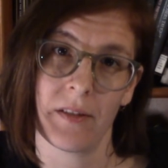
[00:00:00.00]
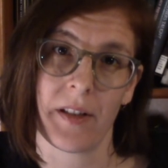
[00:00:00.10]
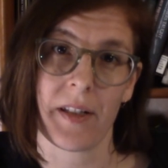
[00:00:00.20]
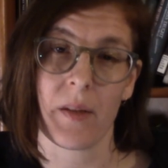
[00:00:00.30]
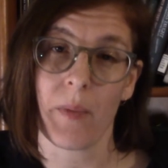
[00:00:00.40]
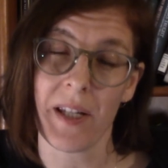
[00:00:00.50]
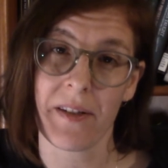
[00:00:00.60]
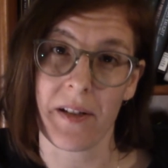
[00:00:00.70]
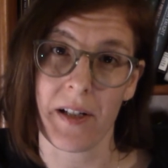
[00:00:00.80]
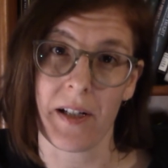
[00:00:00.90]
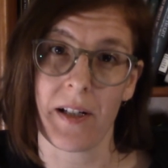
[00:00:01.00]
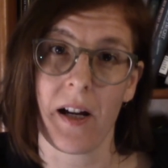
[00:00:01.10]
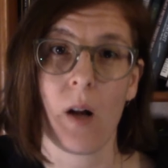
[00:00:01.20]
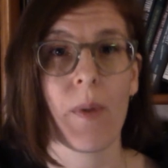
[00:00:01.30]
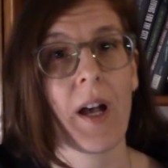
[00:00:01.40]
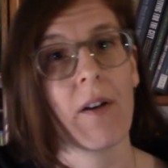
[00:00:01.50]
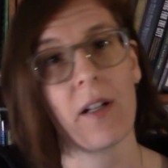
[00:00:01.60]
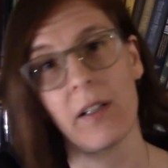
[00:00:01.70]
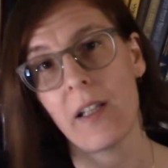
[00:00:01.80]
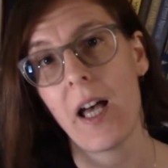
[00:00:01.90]
this semester about
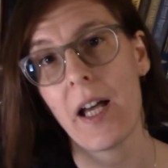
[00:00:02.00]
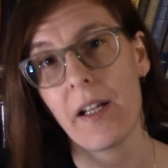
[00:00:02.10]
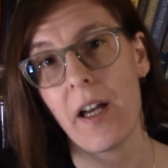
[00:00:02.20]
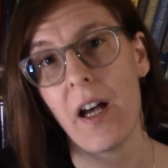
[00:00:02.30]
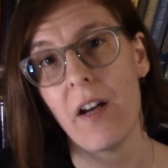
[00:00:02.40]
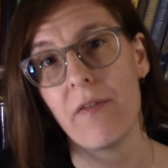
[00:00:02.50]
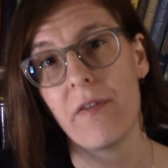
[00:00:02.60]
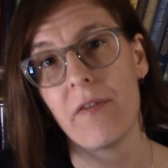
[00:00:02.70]
a lot of